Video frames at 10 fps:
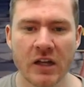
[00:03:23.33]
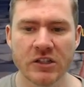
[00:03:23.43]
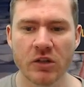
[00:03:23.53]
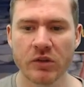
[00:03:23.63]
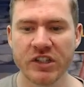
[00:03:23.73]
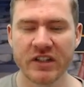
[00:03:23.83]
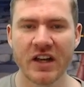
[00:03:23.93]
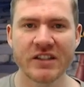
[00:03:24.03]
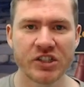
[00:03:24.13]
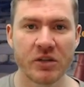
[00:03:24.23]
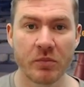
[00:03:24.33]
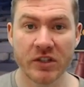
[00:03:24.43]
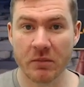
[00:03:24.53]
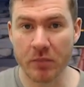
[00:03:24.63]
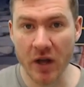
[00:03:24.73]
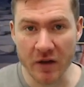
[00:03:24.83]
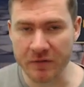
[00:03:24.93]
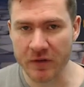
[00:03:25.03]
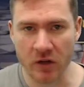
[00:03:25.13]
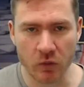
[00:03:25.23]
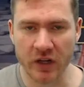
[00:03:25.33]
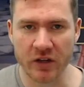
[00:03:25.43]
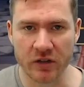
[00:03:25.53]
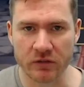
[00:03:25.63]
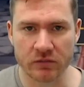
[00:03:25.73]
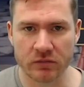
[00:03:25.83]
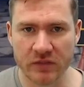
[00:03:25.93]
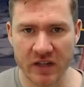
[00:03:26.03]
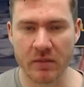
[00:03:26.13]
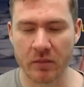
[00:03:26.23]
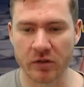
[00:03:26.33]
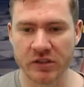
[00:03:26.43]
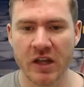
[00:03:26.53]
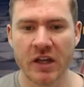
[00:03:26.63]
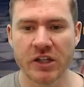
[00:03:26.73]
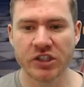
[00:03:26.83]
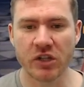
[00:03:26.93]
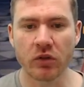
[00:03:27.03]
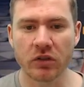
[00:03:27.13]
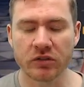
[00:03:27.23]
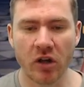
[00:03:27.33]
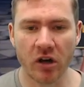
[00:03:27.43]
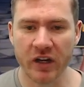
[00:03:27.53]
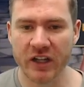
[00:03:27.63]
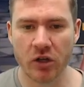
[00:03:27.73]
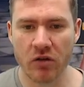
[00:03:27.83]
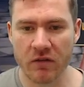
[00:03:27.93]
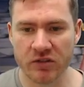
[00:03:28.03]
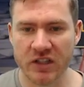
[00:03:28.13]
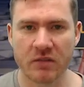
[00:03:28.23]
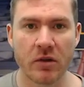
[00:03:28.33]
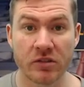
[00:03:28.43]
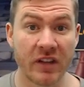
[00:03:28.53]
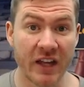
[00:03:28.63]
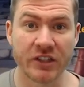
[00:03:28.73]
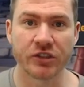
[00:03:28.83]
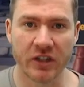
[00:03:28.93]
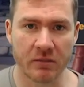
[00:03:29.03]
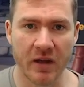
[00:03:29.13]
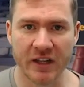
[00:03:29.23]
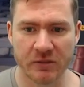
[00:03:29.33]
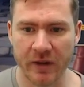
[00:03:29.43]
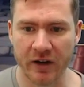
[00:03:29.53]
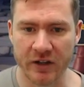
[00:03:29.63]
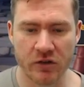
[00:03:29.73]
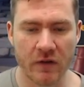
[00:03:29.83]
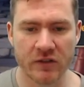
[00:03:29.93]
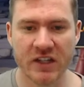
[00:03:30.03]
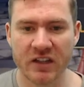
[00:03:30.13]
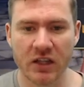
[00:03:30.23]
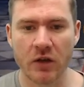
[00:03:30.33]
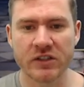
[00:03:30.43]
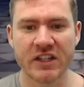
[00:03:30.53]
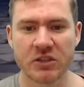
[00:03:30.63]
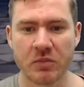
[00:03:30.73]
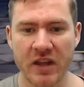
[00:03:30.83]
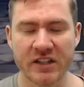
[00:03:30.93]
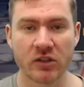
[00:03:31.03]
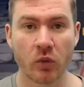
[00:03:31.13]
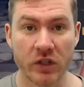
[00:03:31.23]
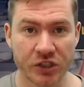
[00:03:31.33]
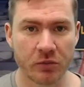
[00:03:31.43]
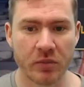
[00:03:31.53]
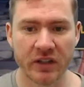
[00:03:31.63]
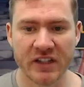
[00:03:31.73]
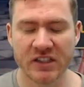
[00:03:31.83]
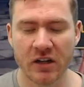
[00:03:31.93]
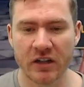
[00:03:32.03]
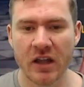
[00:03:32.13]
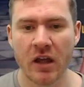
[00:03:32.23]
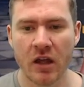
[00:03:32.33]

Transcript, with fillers: So what she does is she puts a buff on one of your team members. She will target whoever's in the most danger, in my experience. Whoever's got the lowest HP is the one she'll put this on.